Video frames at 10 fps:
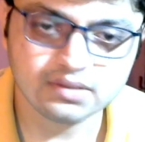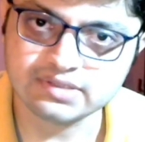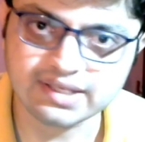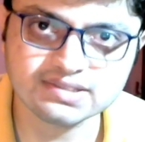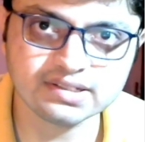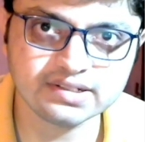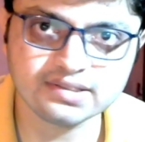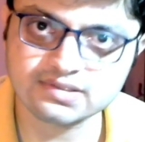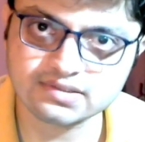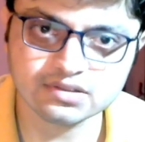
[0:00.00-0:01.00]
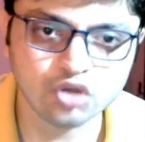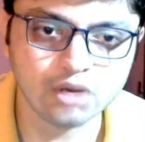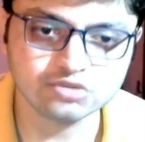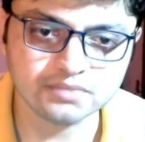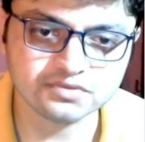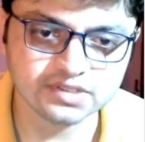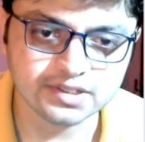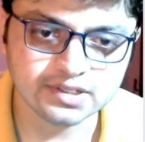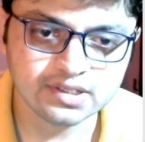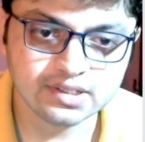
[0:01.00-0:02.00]
The answer is Noam
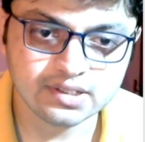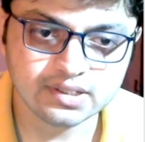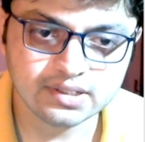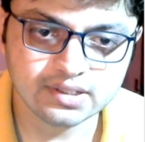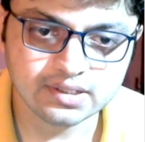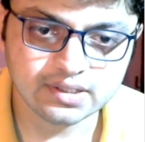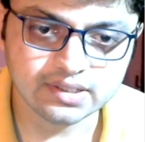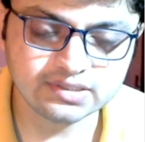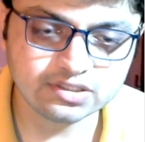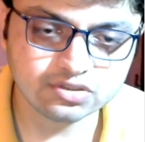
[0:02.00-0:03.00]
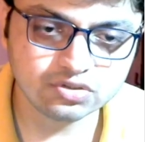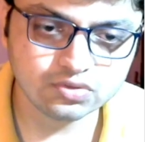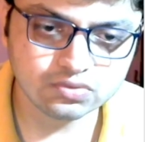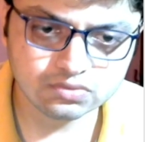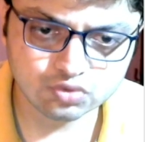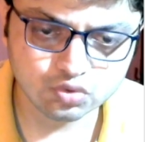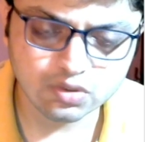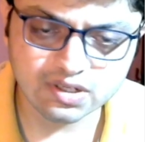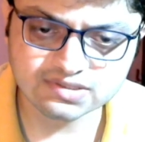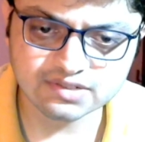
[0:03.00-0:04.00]
Chomsky. And these two
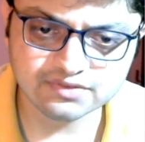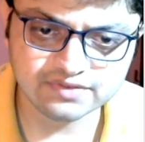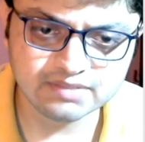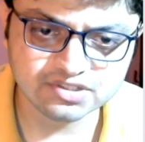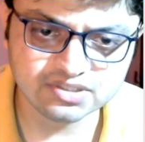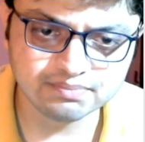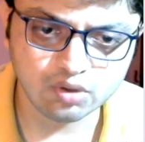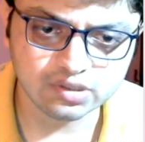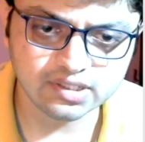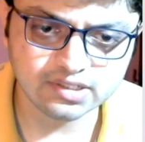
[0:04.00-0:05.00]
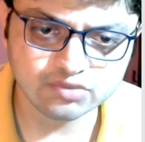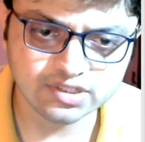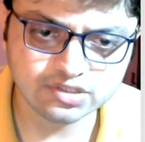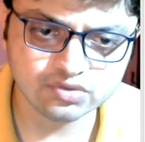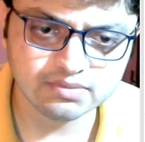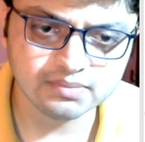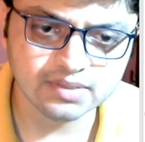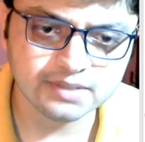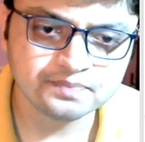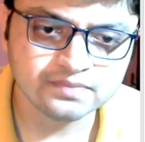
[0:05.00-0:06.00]
works are very much important. You need to
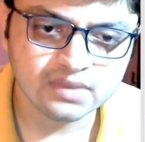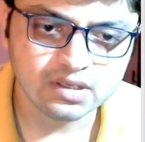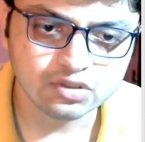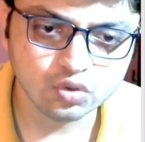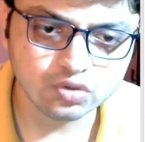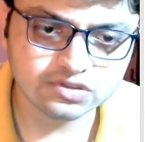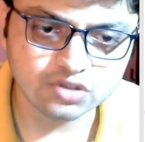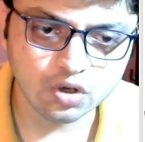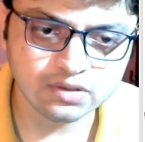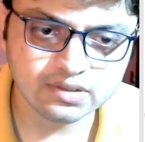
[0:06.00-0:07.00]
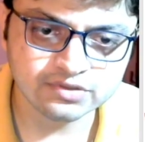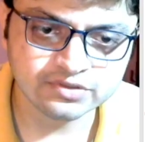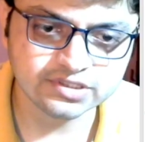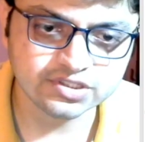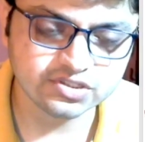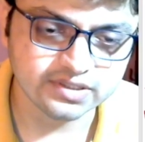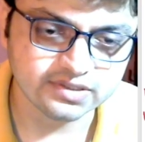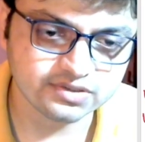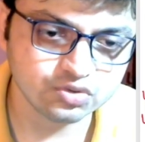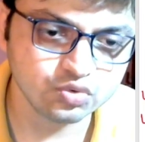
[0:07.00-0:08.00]
remember. Notes on
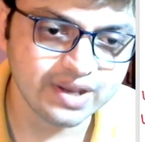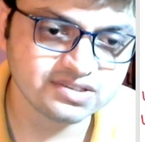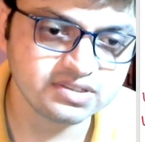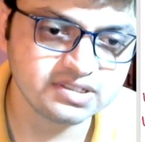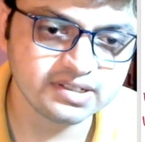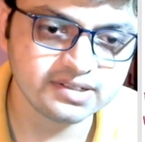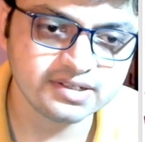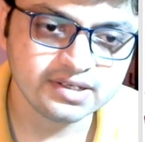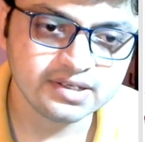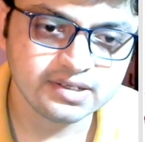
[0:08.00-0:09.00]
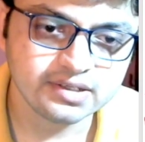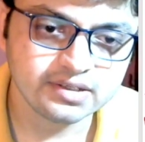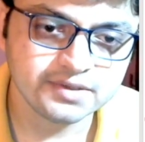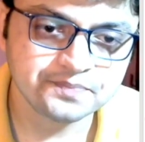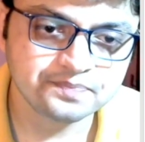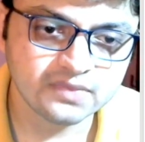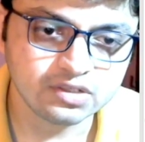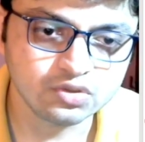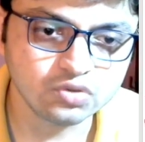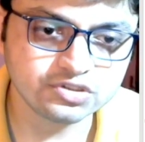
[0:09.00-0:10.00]
Resistance. Who has written
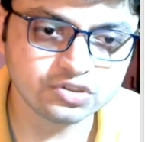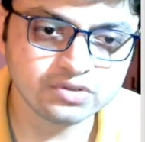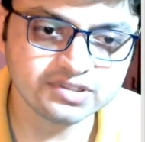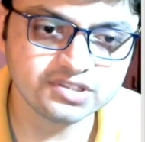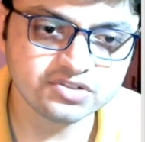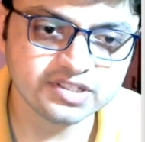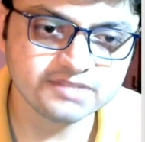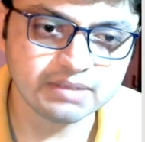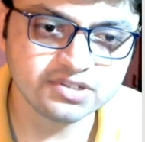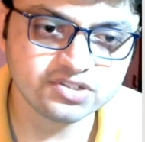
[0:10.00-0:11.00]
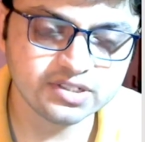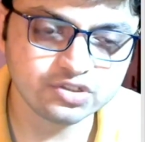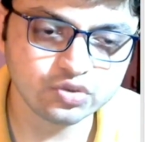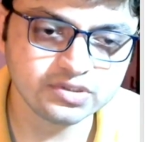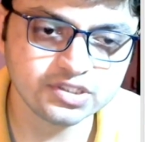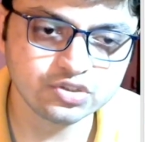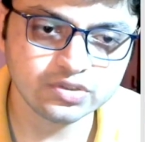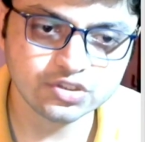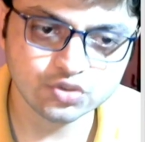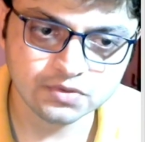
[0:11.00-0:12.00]
Notes on Resistance, published in
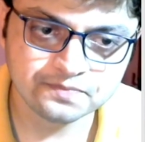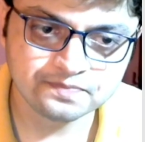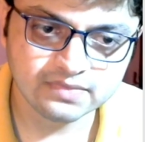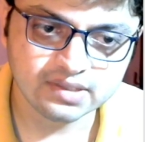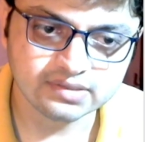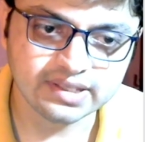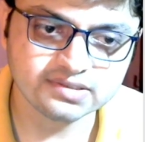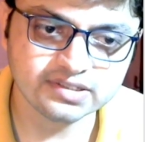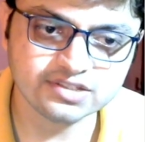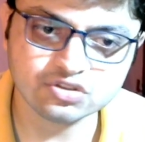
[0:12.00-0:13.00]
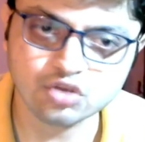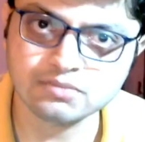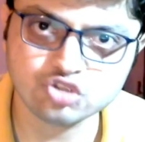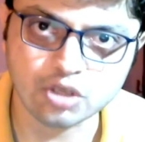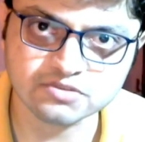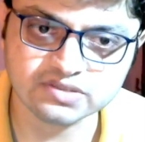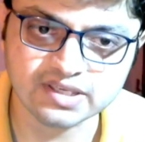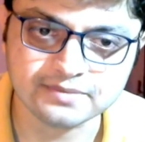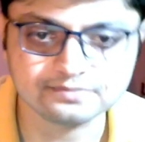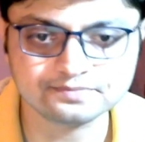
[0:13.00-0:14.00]
2022? The answer is Noam Chomsky.